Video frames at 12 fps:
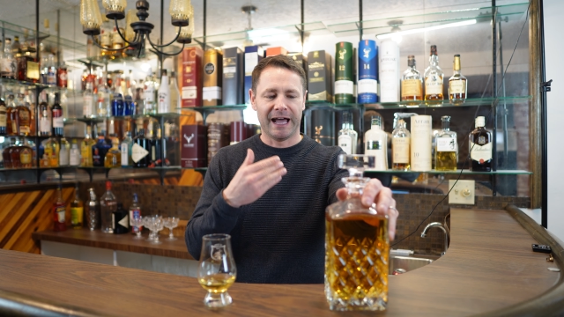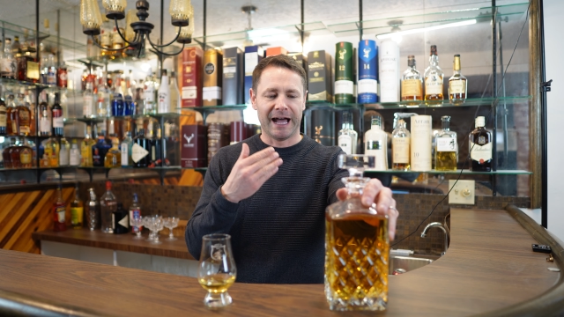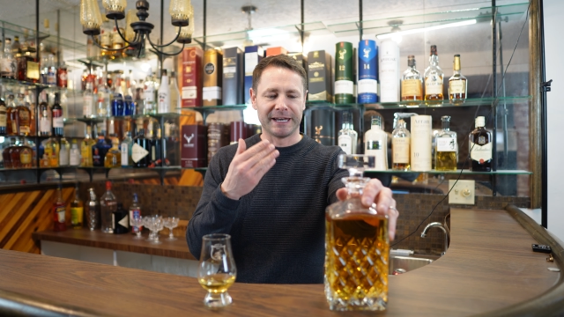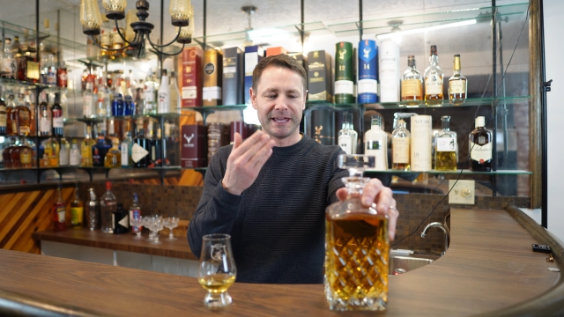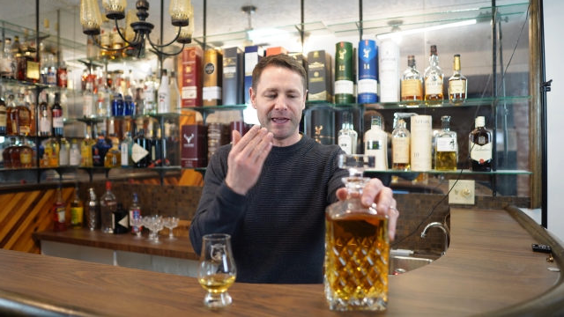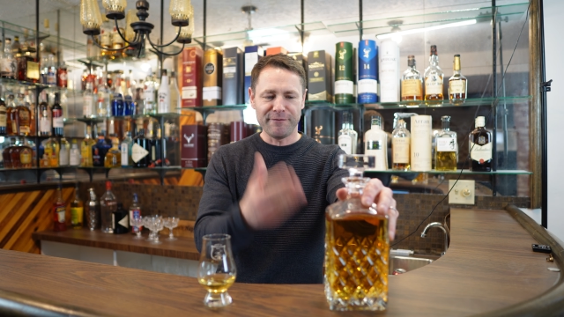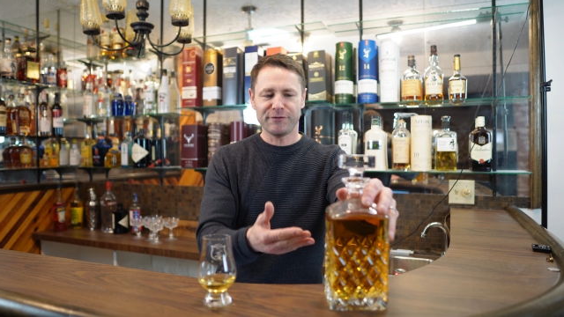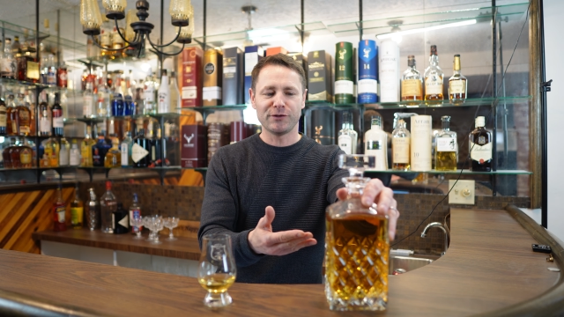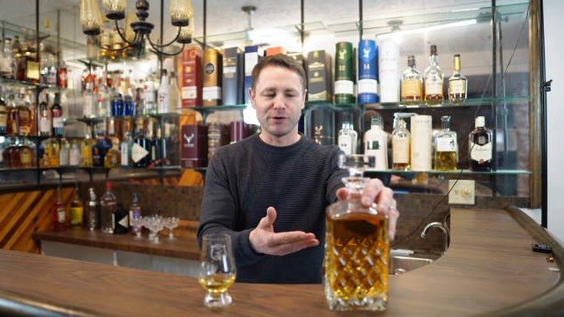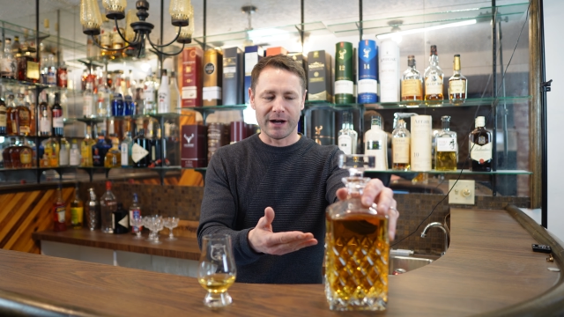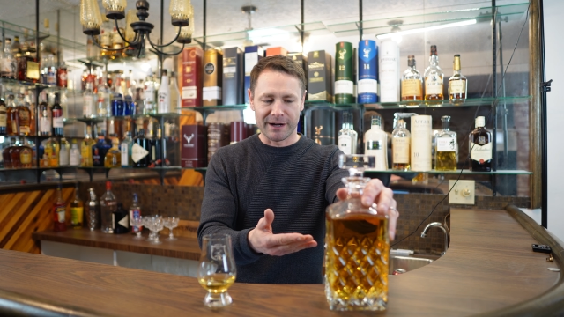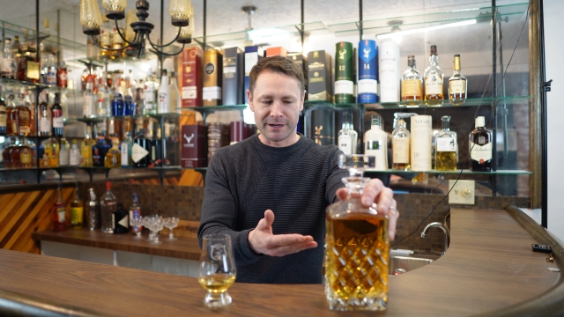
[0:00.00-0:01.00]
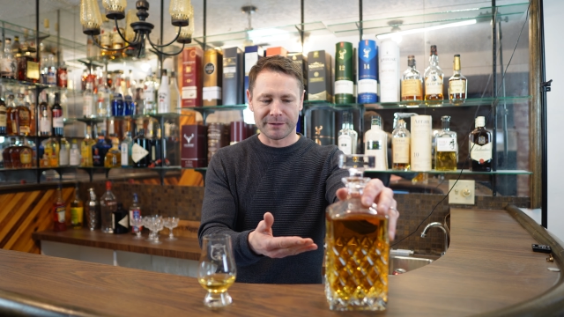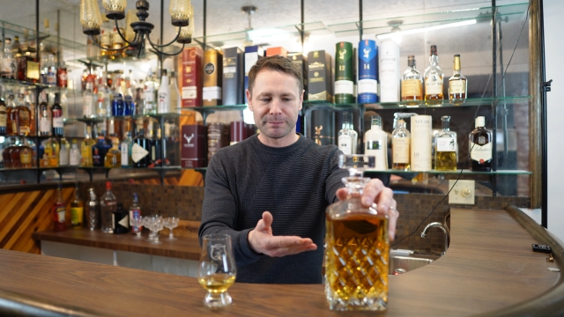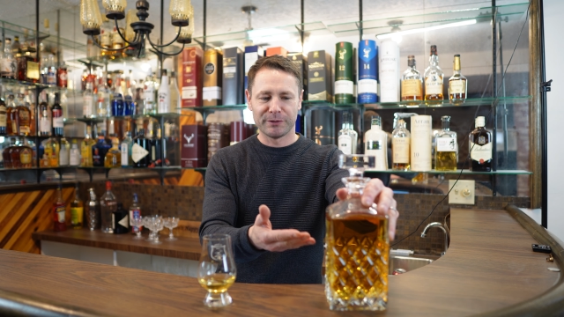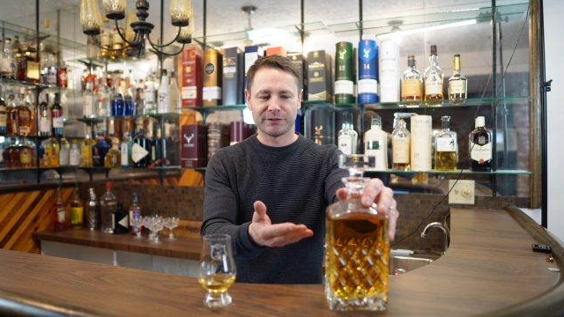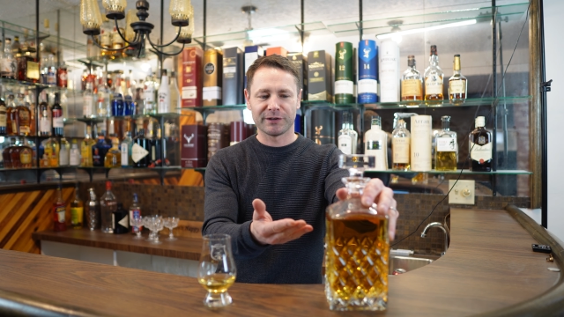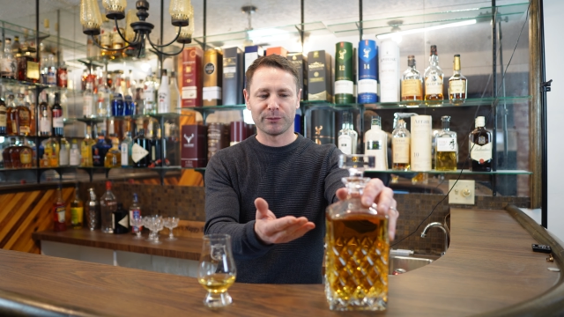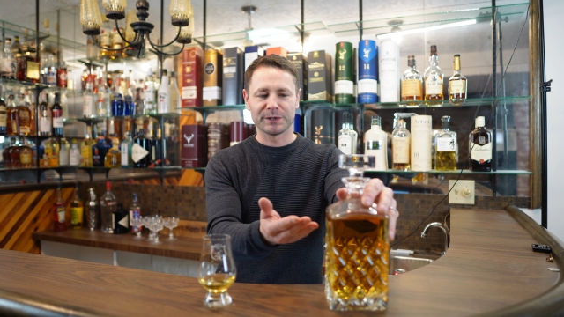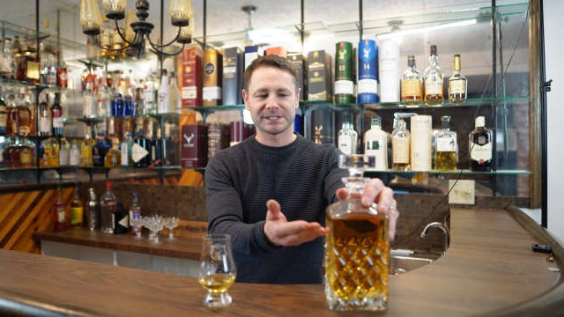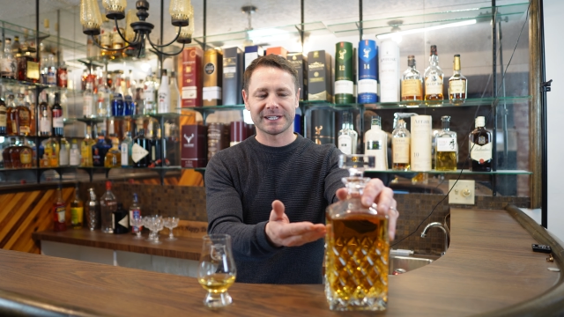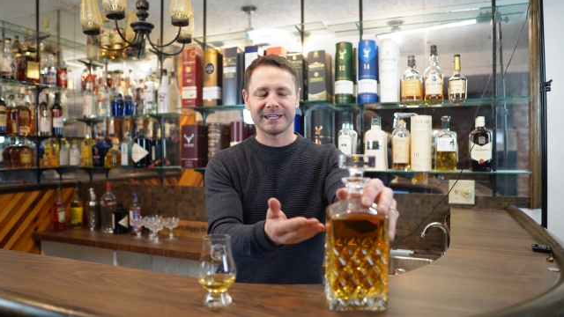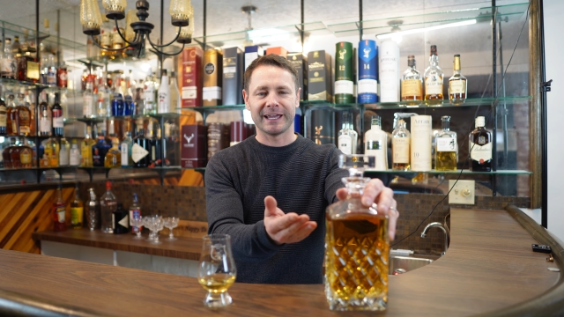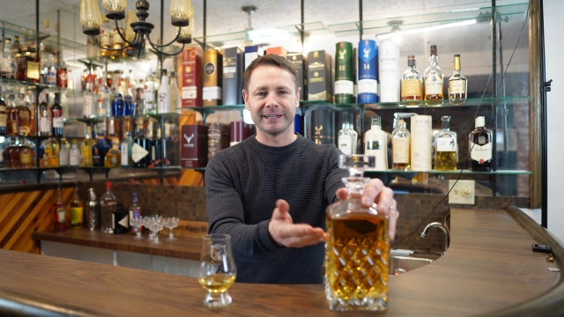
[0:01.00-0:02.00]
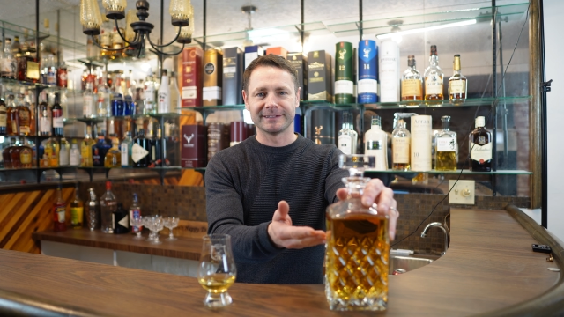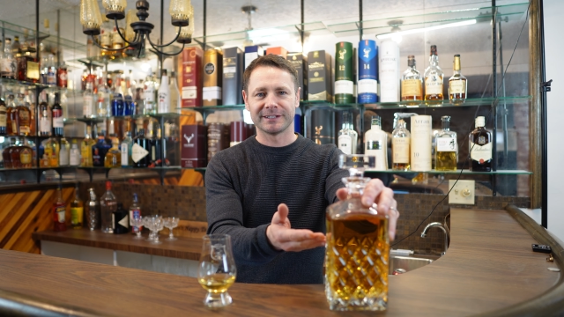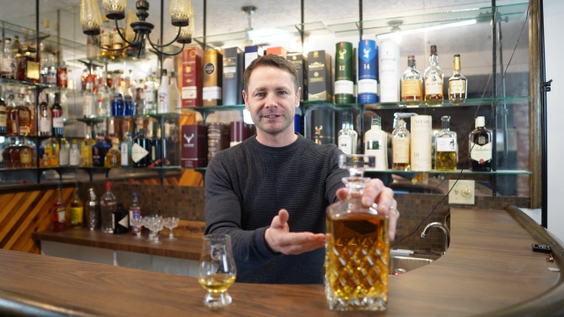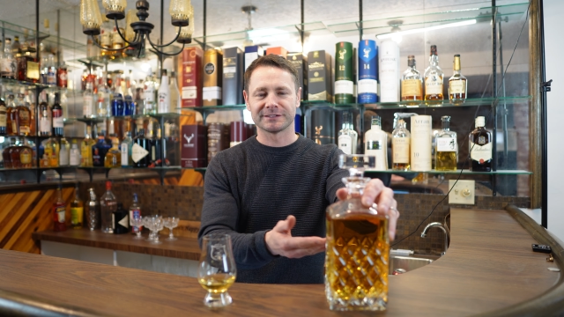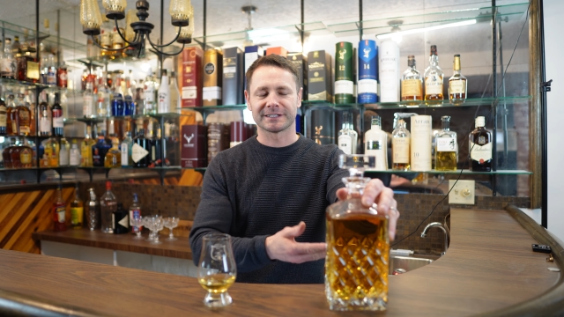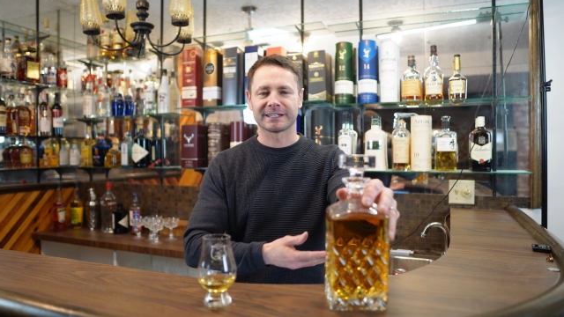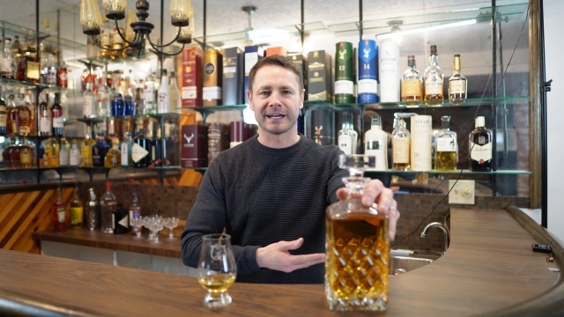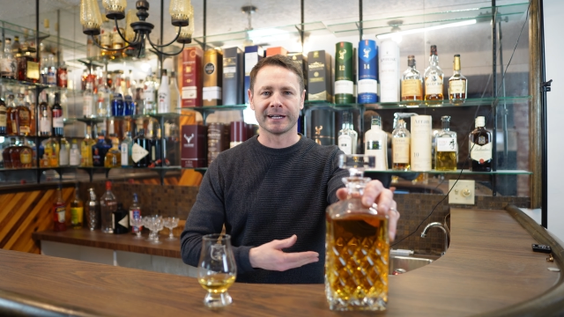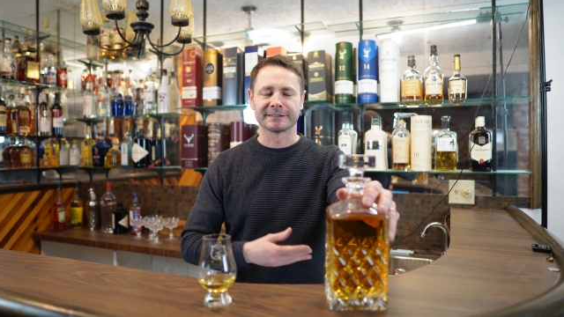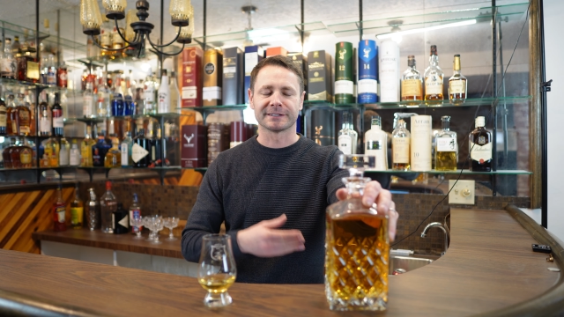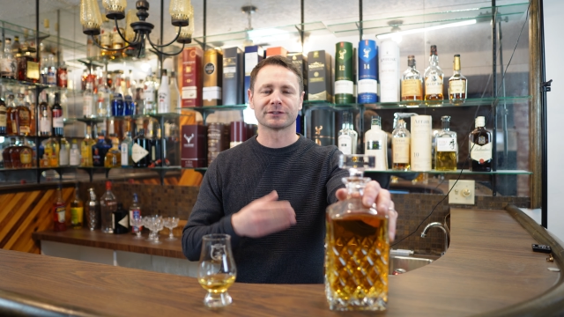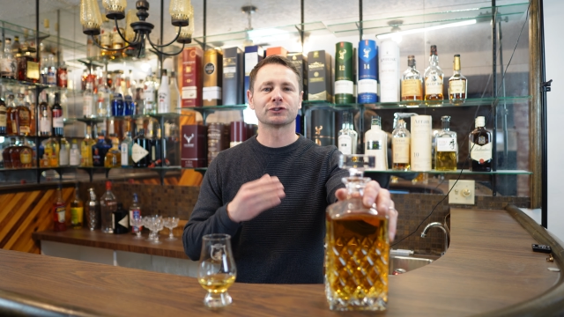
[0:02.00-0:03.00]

And if you are putting whisky into your decanter,